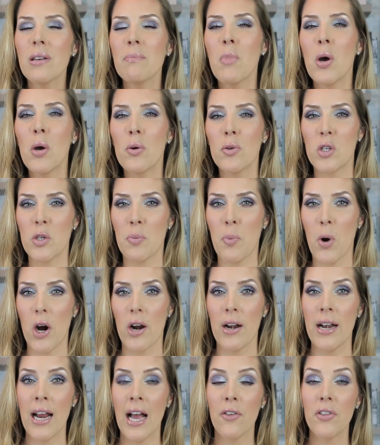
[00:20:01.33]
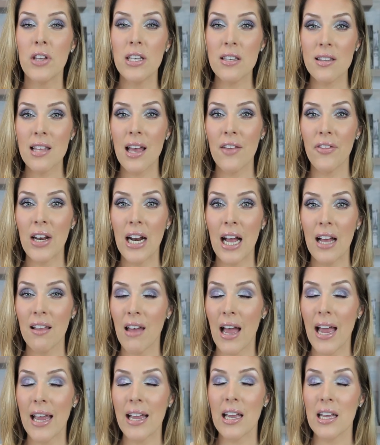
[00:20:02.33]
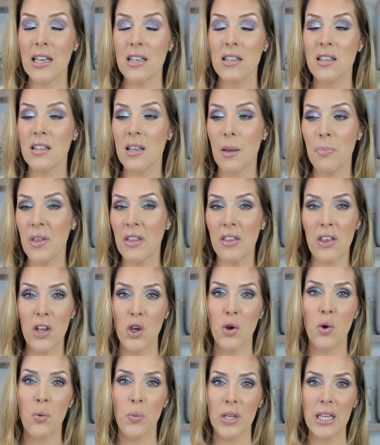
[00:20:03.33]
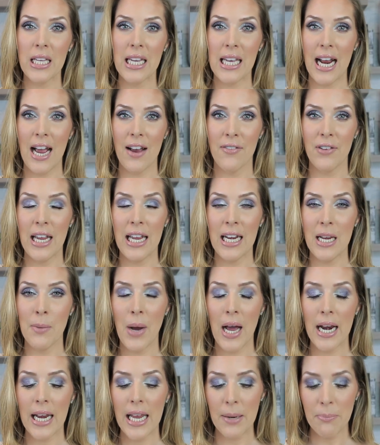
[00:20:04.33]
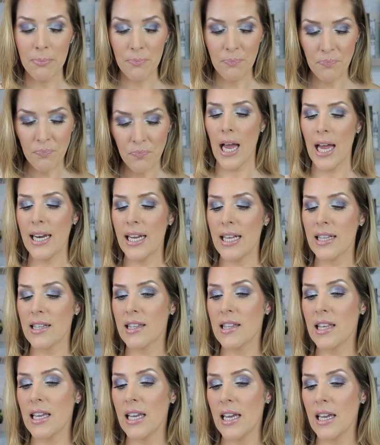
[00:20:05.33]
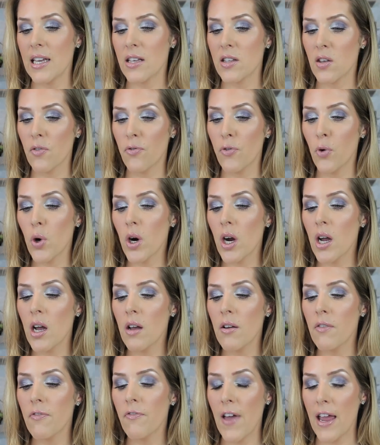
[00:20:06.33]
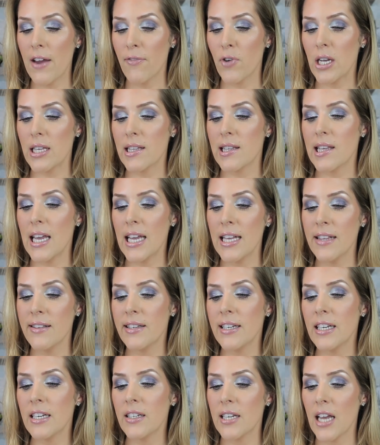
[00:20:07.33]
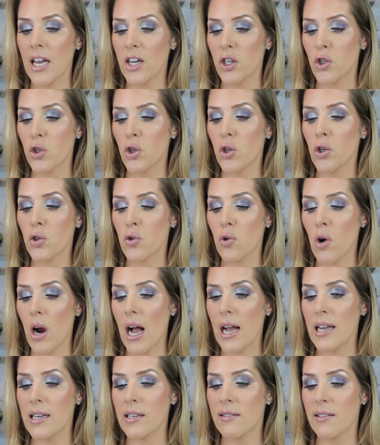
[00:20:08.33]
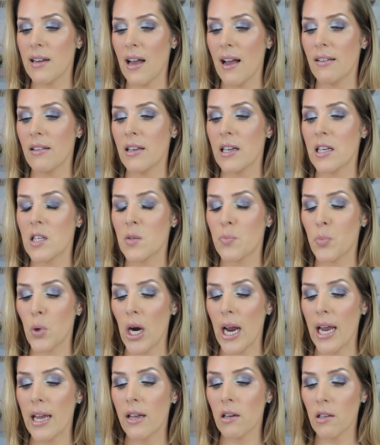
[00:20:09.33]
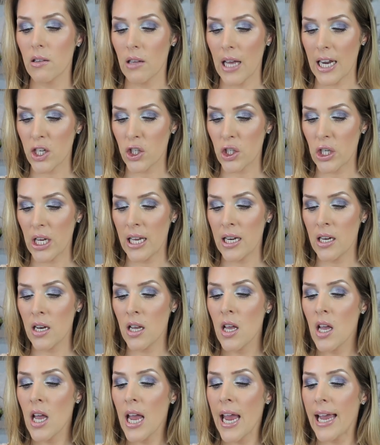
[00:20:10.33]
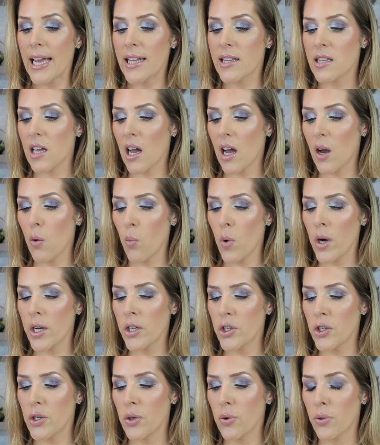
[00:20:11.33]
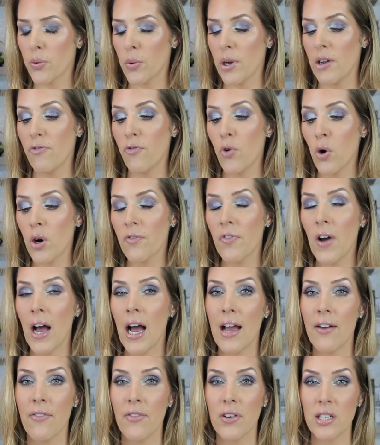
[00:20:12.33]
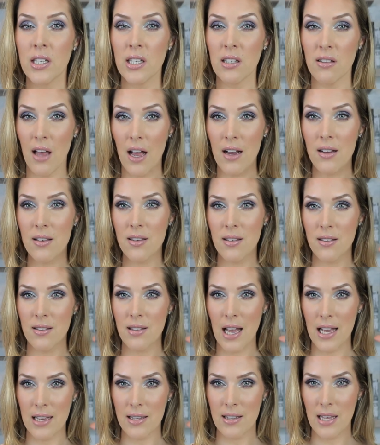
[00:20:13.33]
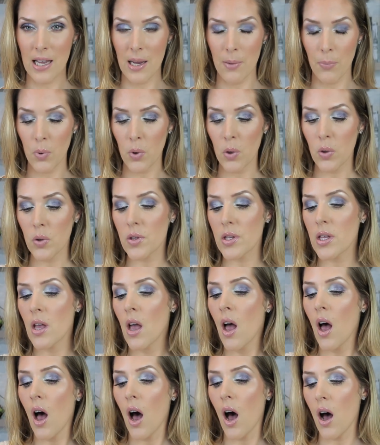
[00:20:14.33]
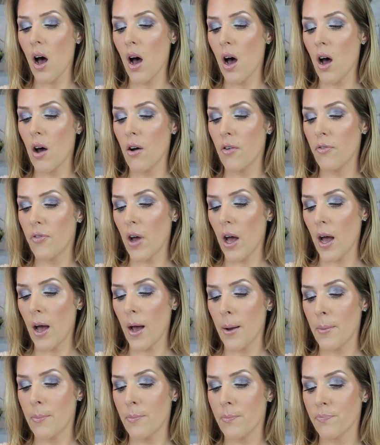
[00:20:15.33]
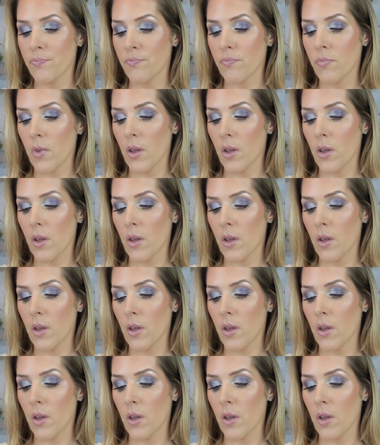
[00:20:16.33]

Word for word: the most part. Now, this set that I like is something that you can really get anybody, and it's the Sephora Favorites Instant Texture Dry Styling Spray Collection. It's got one, two, three, four, five deluxe size samples of um,